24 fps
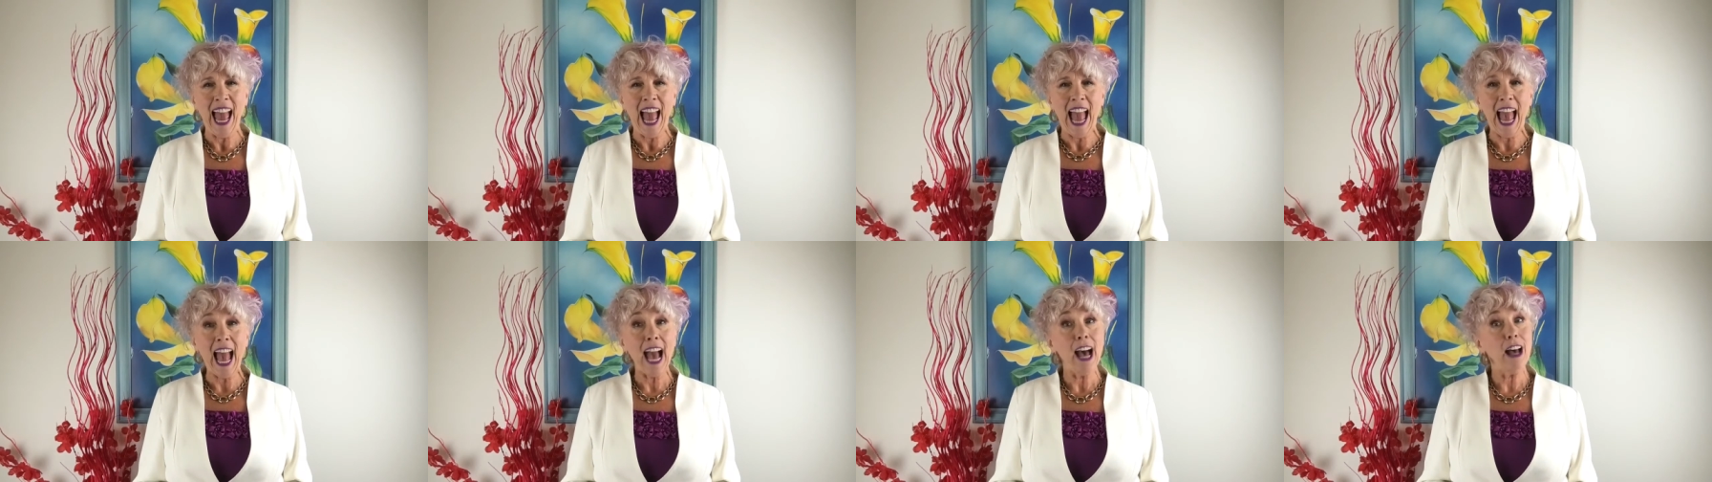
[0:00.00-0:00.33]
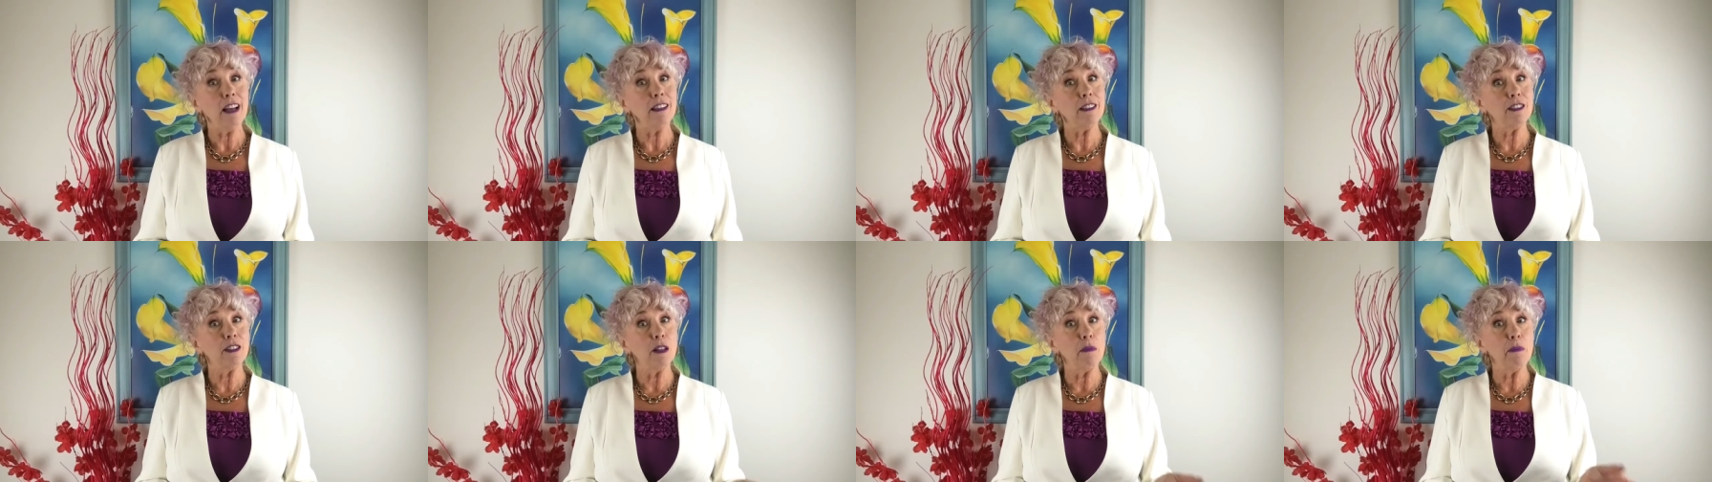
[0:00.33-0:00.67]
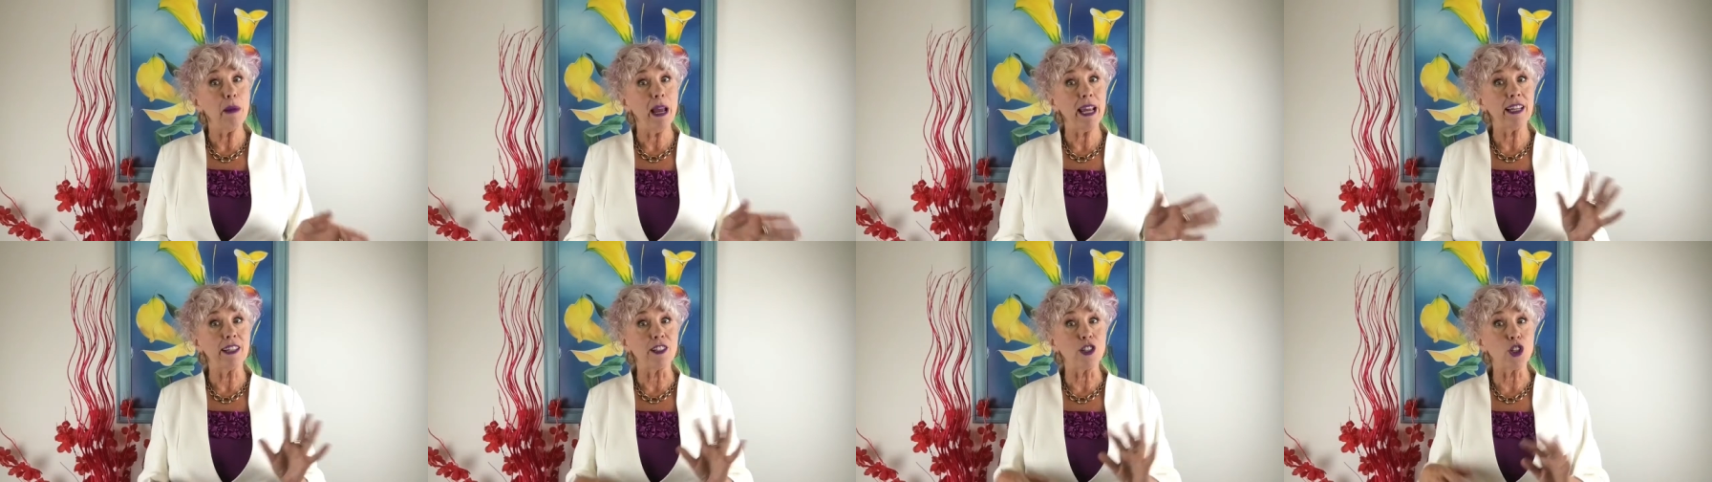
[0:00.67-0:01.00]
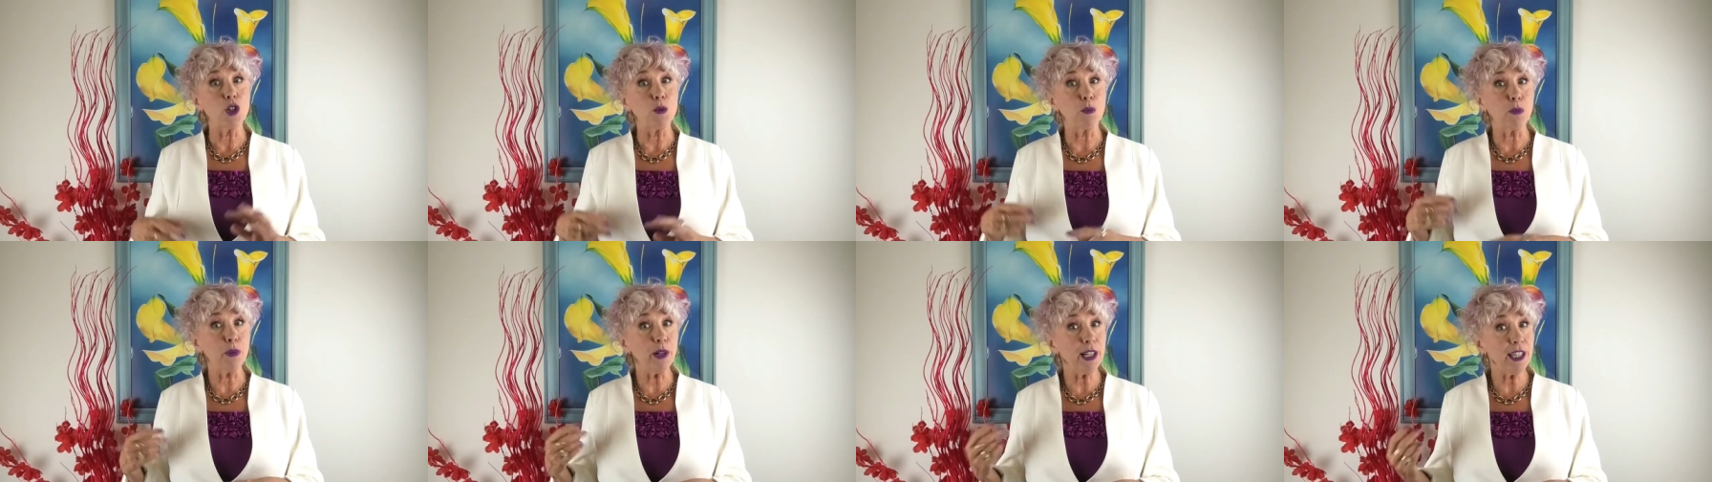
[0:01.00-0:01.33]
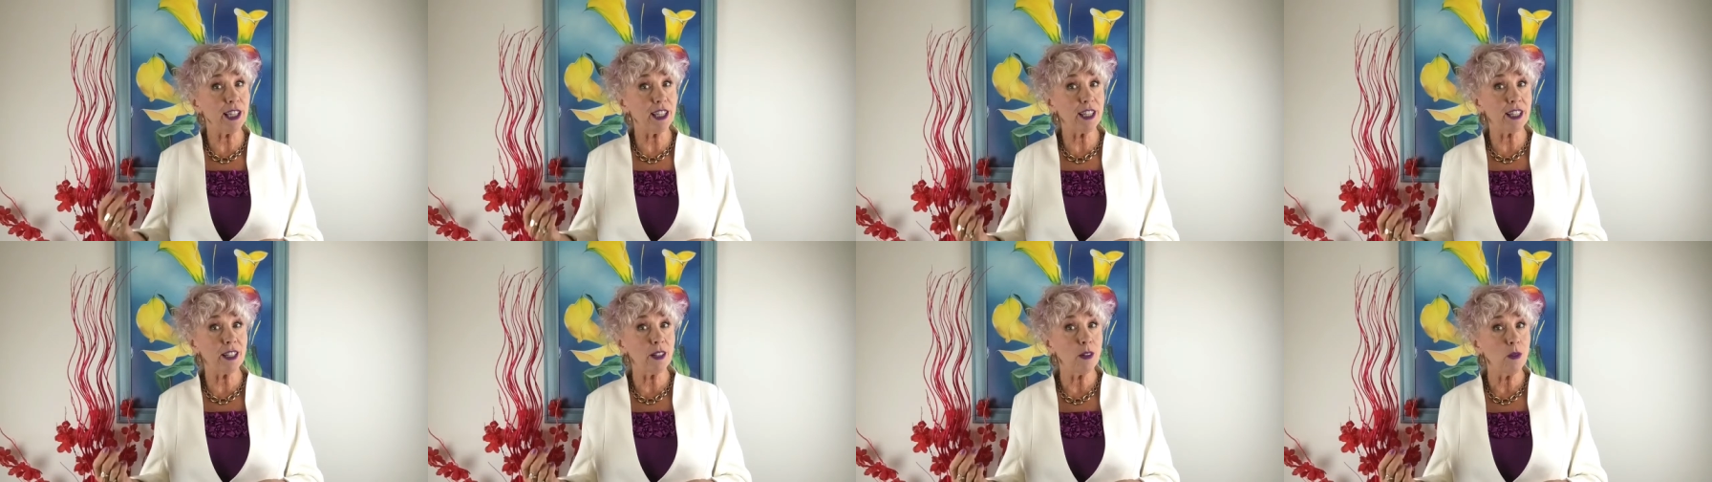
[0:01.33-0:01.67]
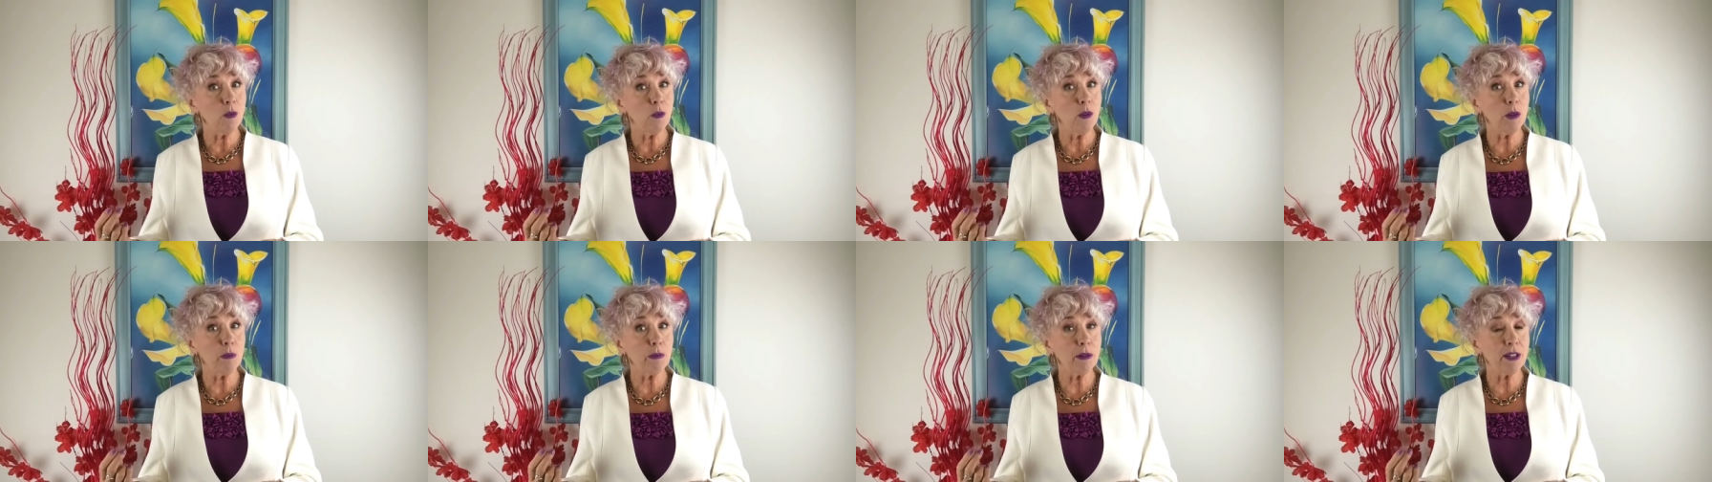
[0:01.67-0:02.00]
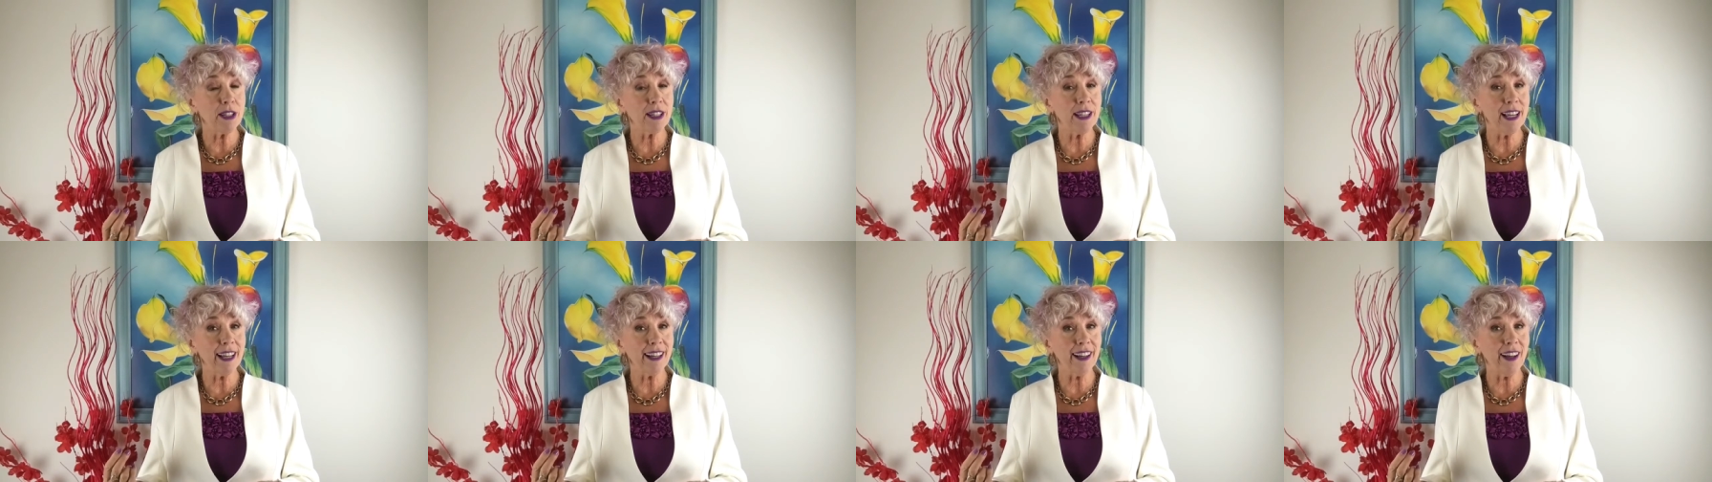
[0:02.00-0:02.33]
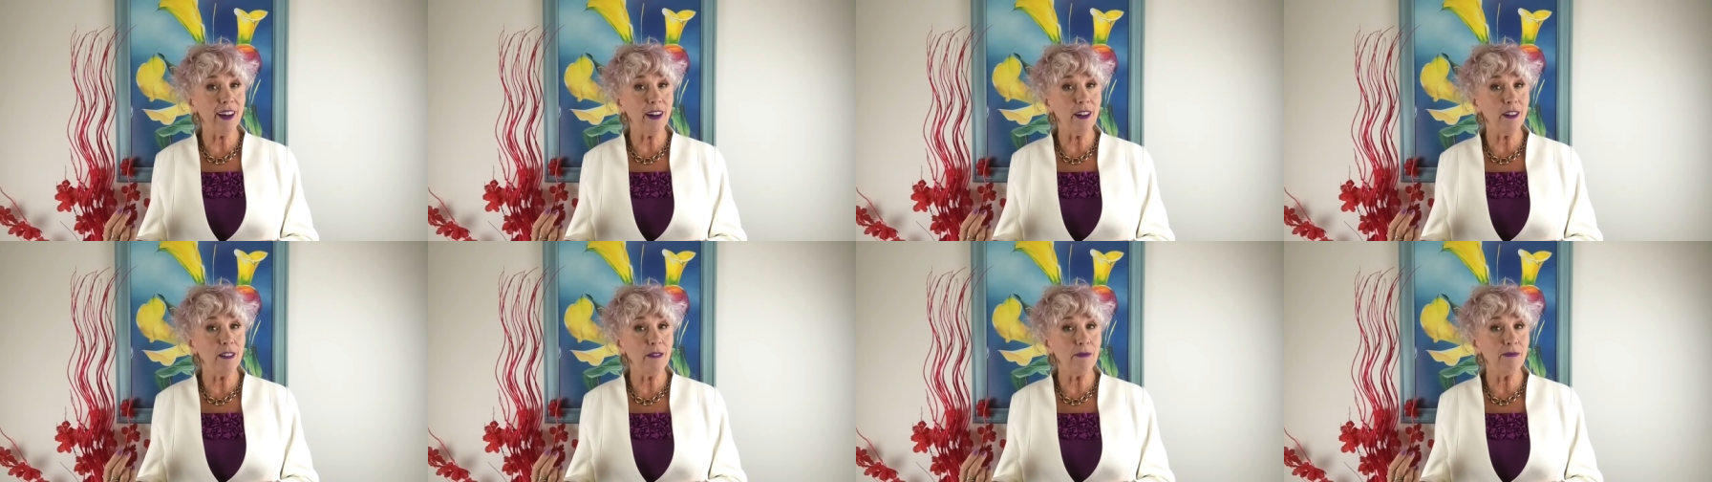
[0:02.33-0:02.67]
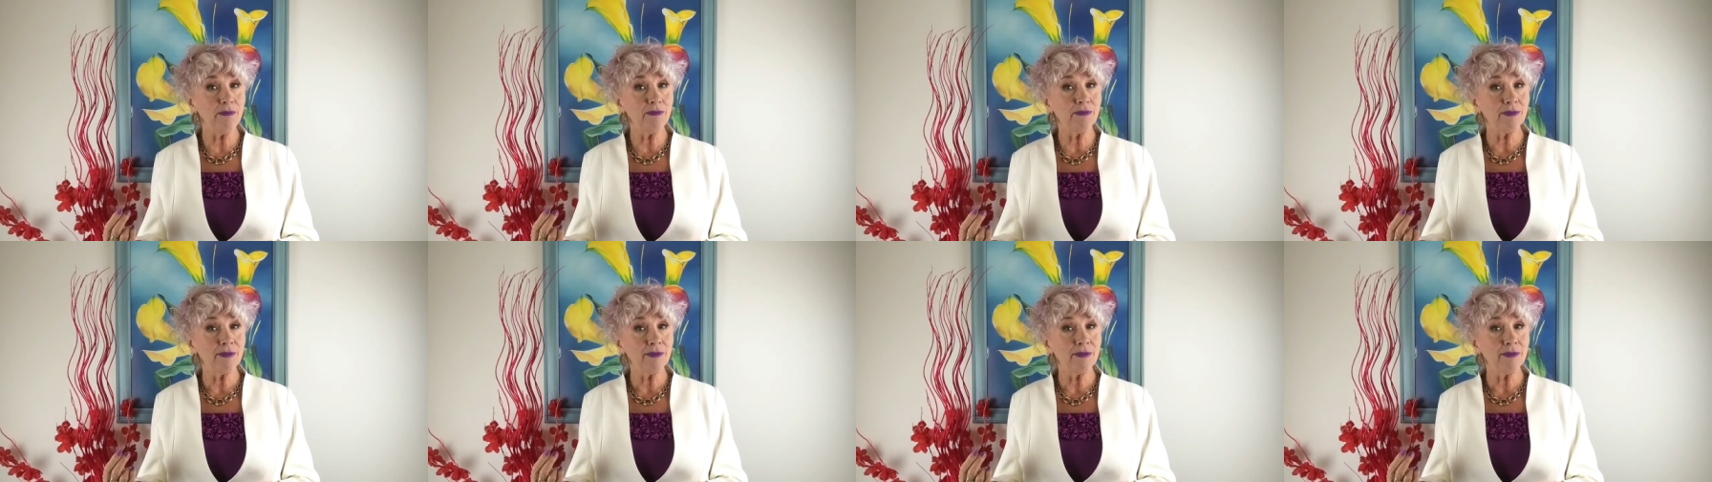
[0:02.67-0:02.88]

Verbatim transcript: how to make a spritz with Prosecco,